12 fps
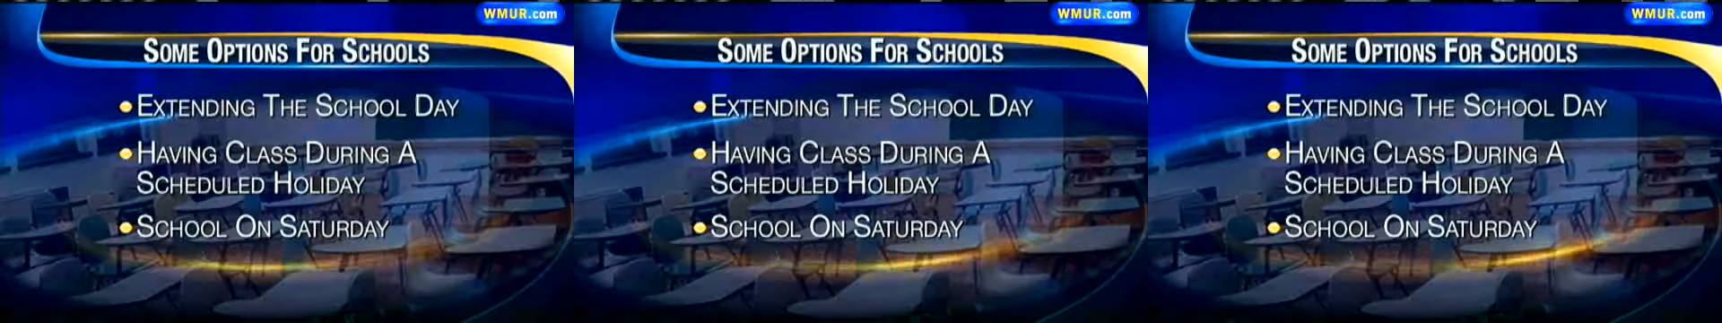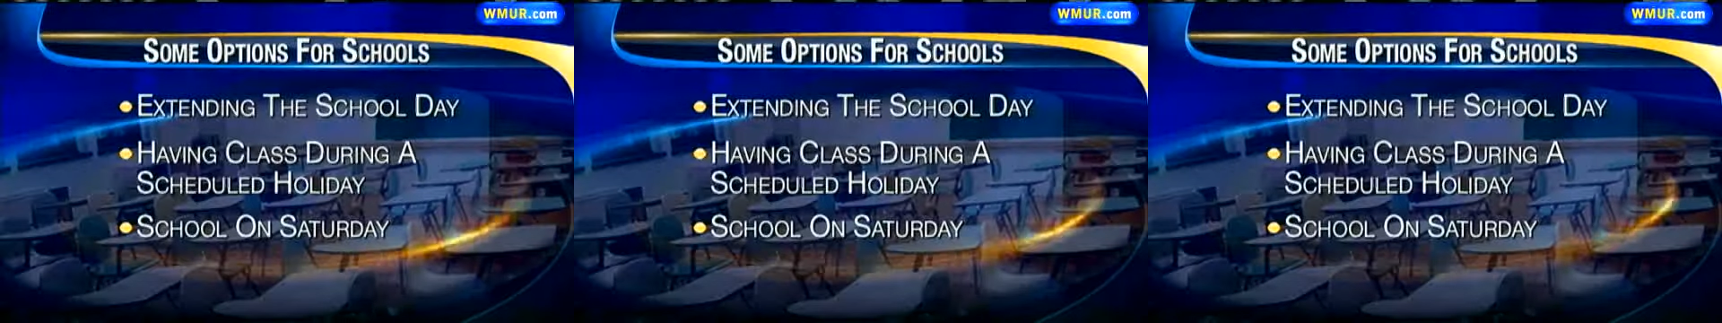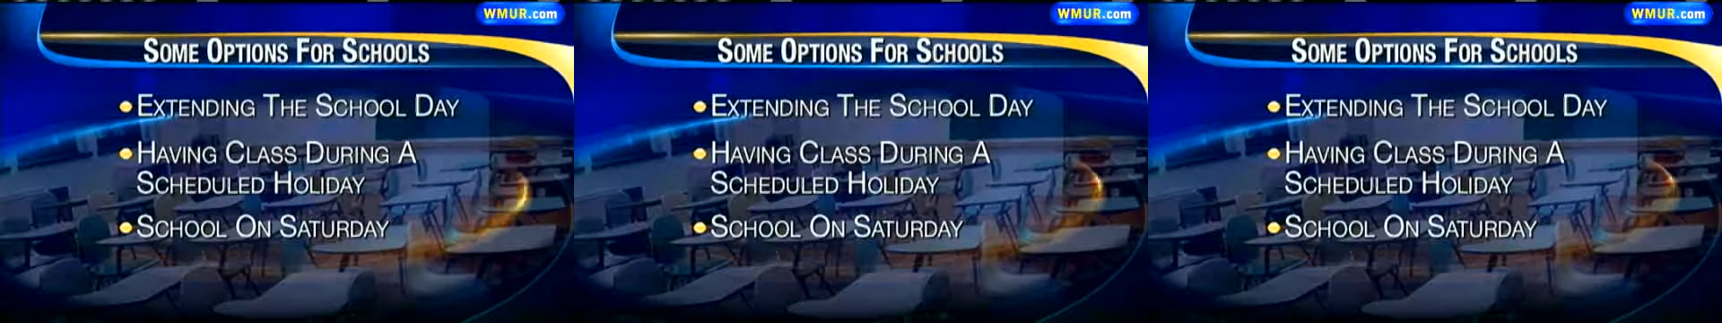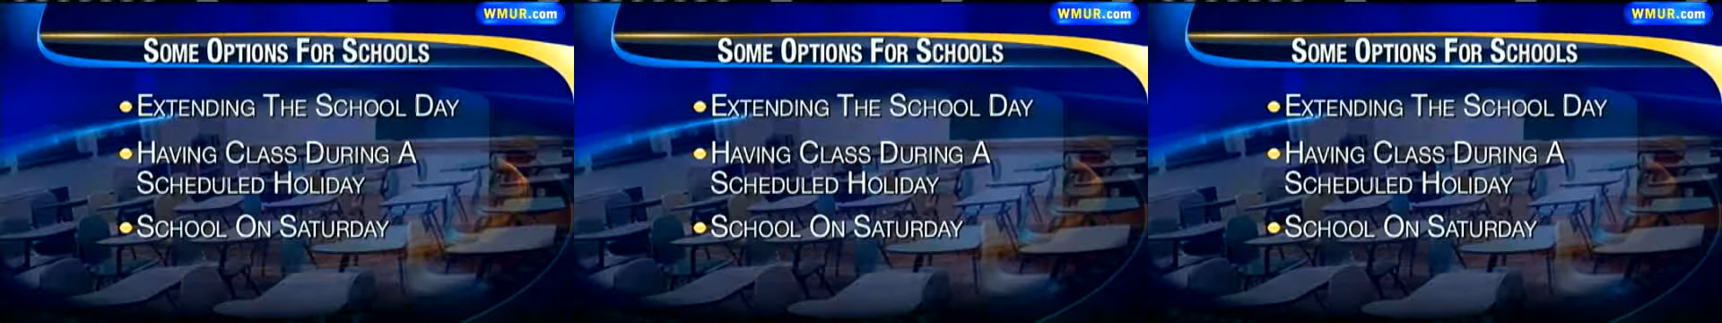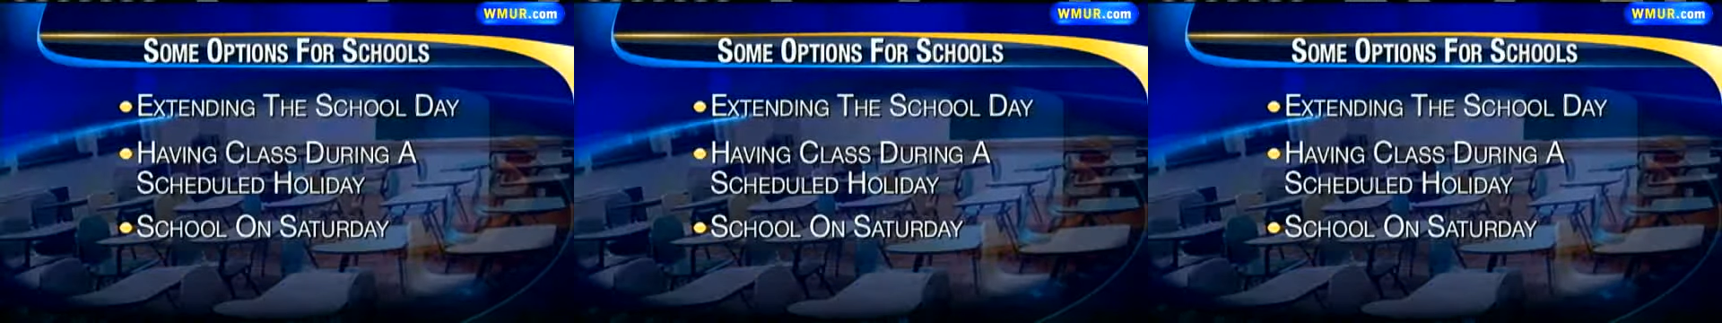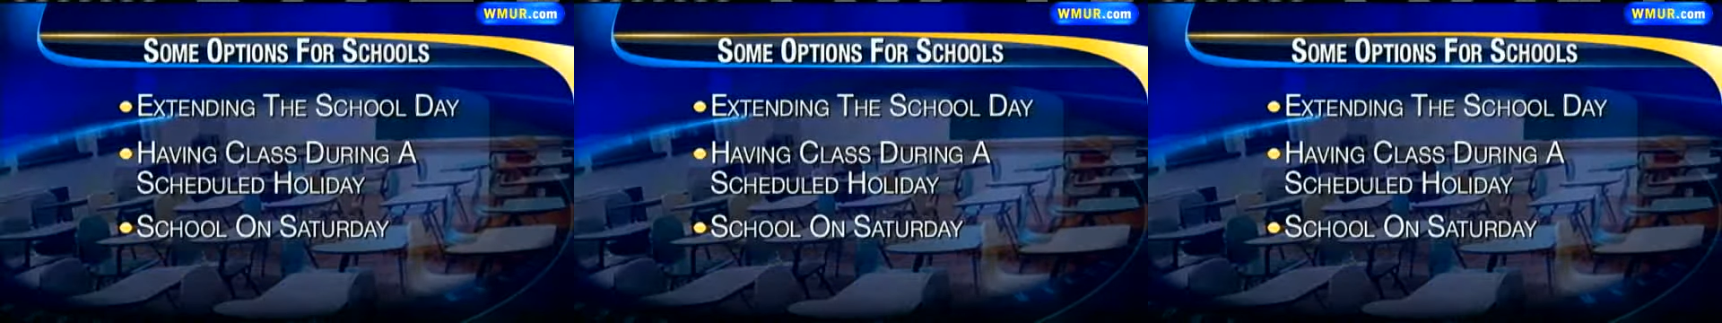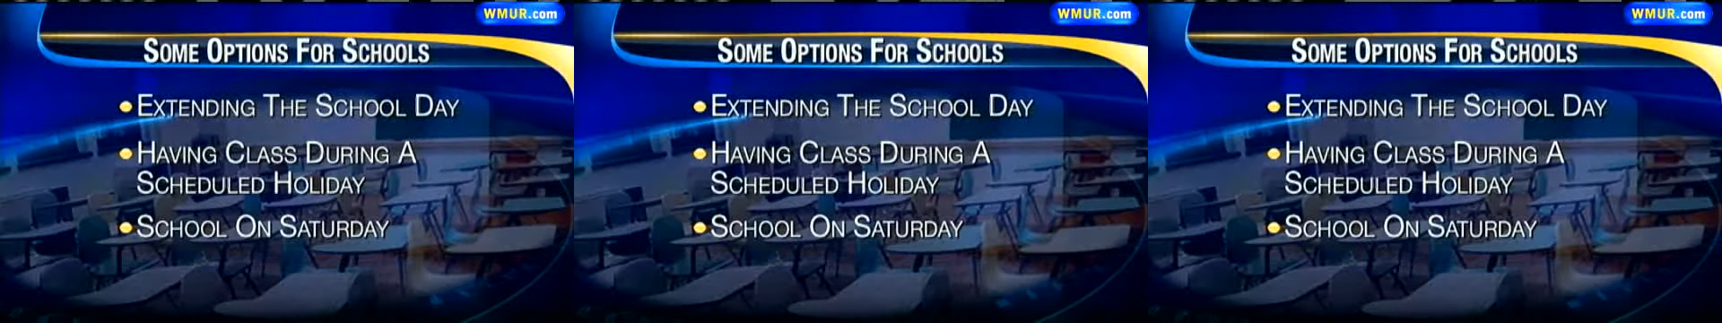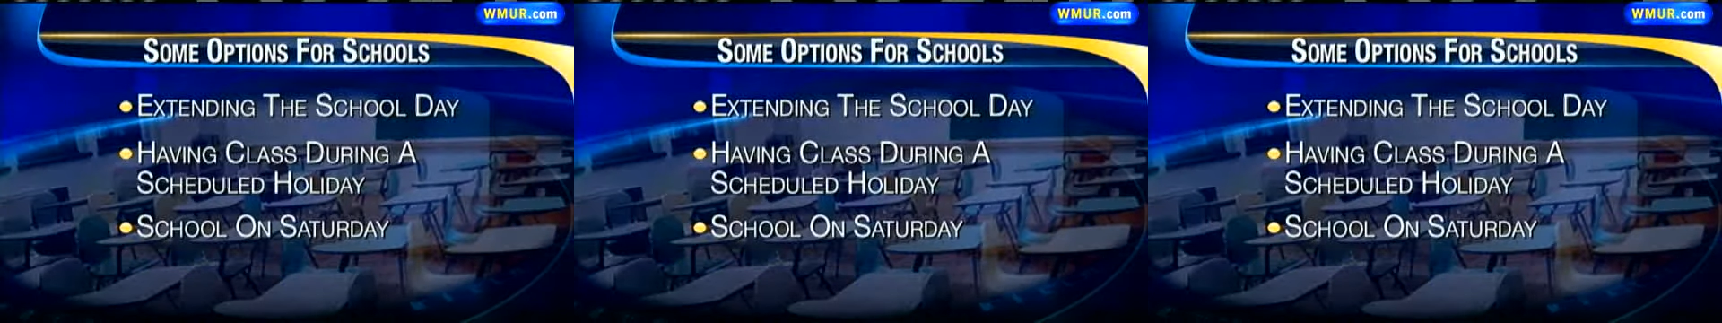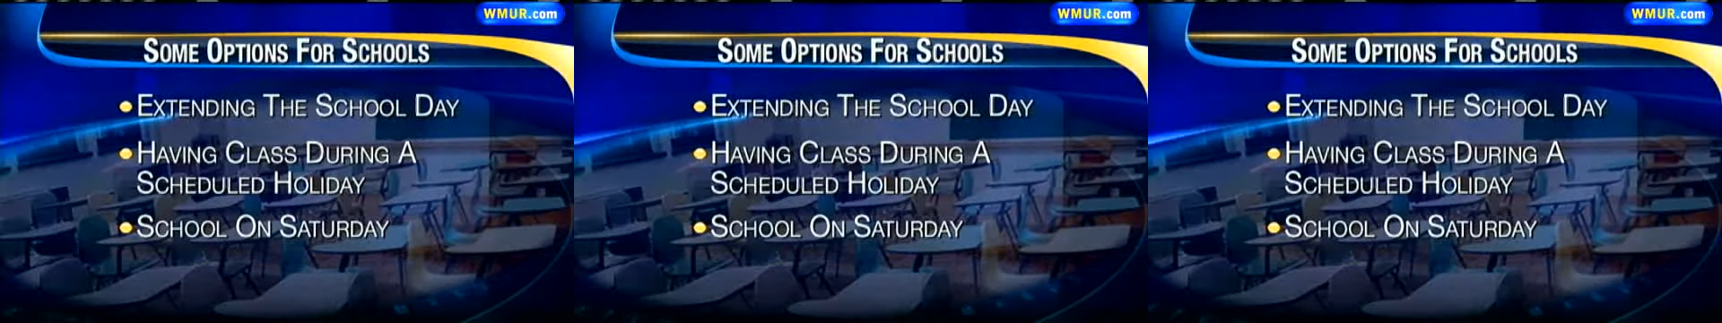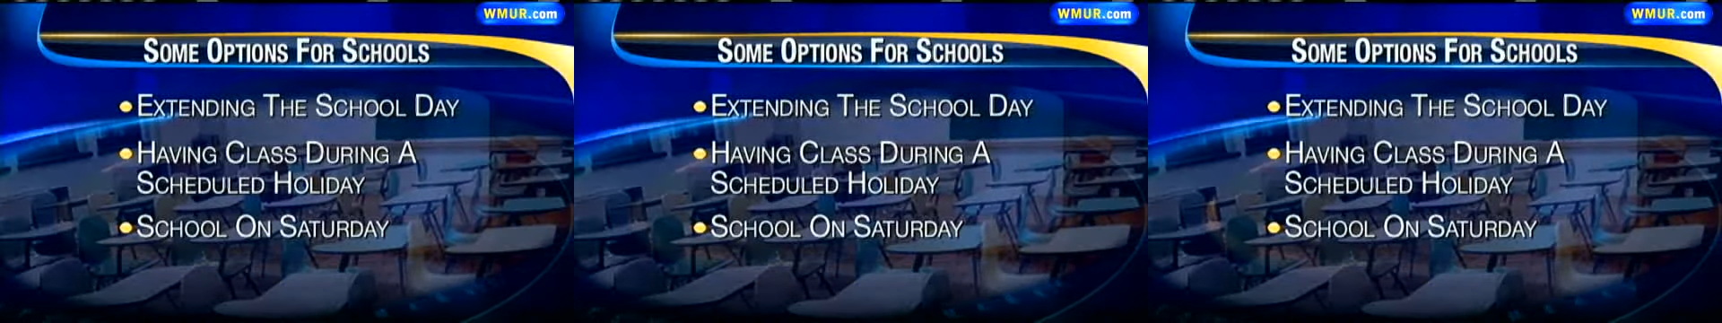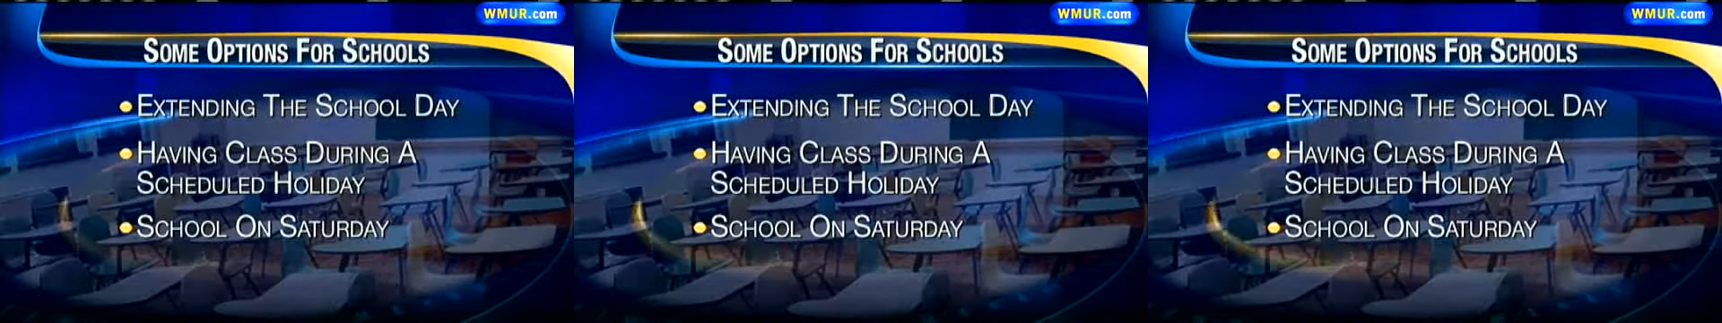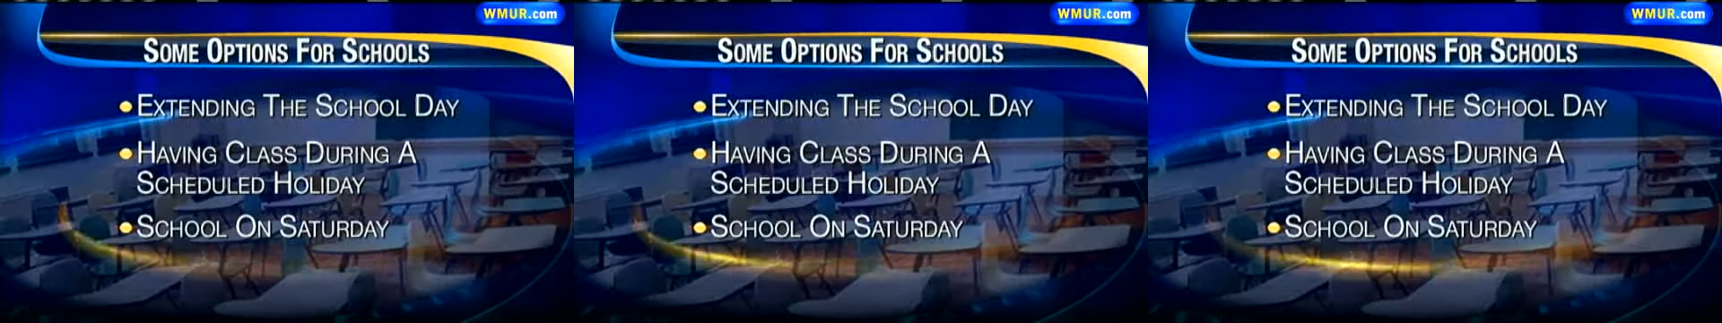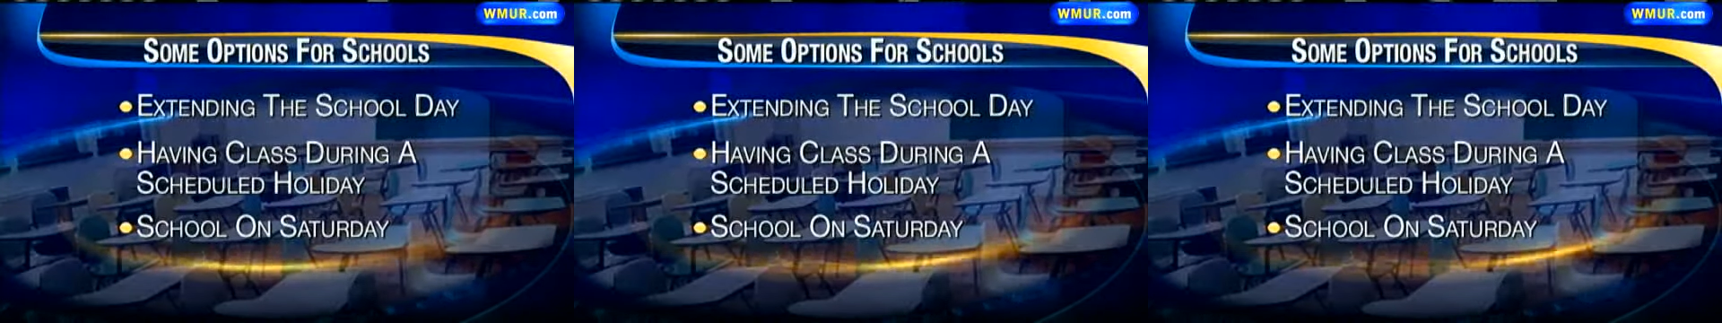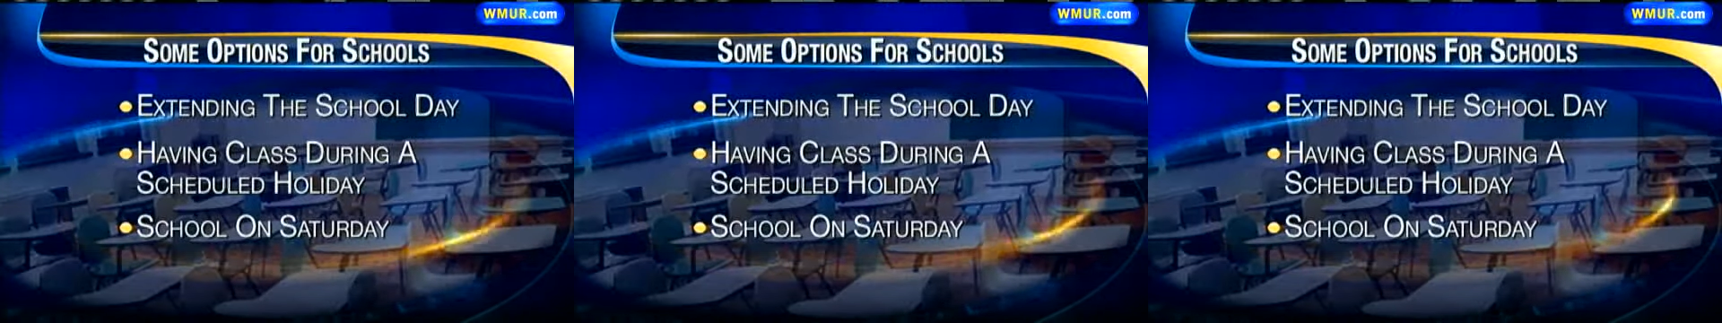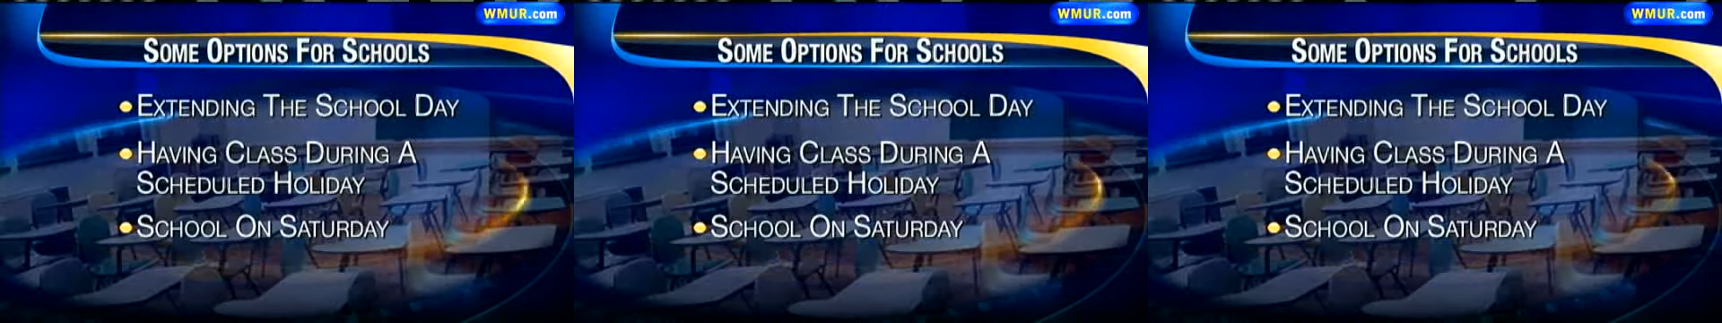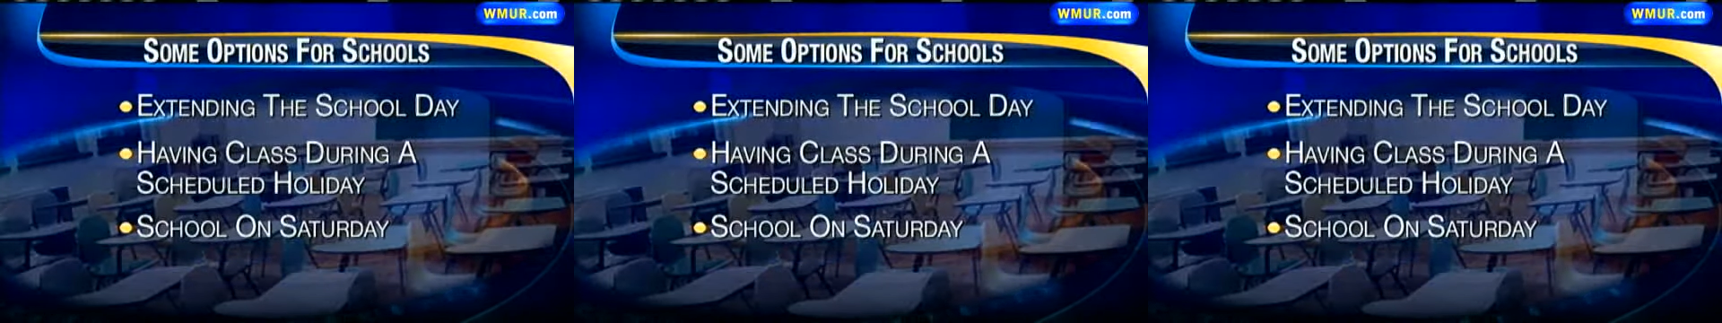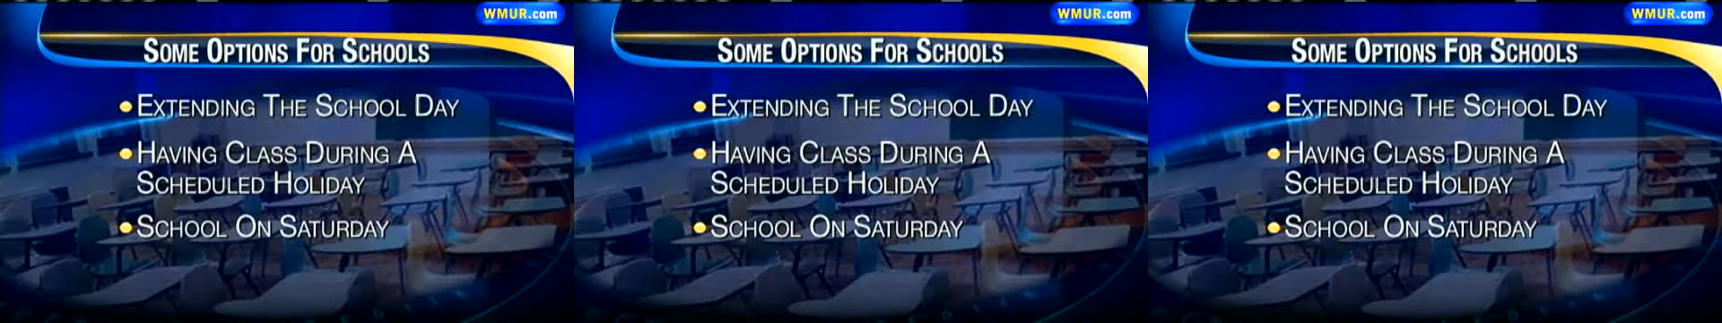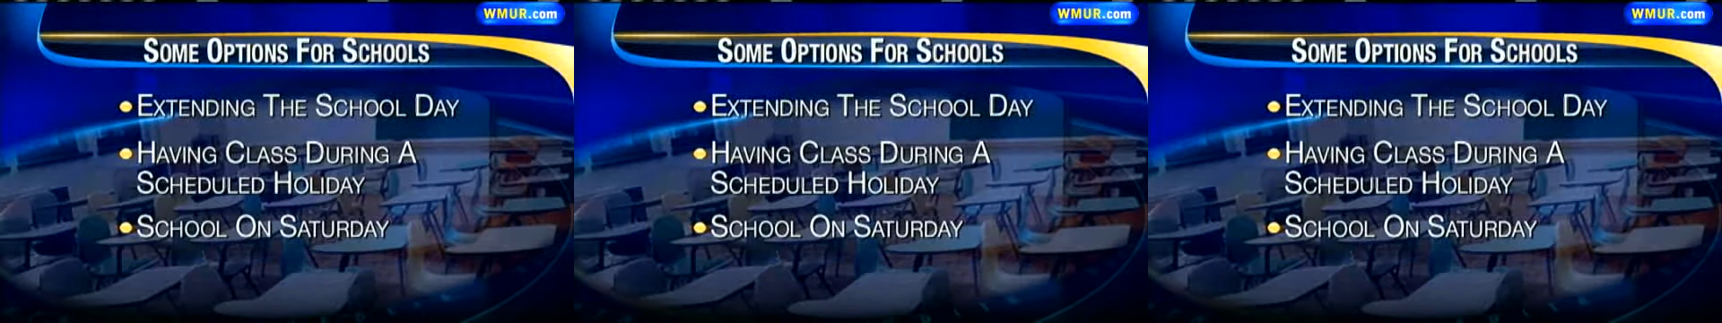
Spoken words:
(no speaker visible)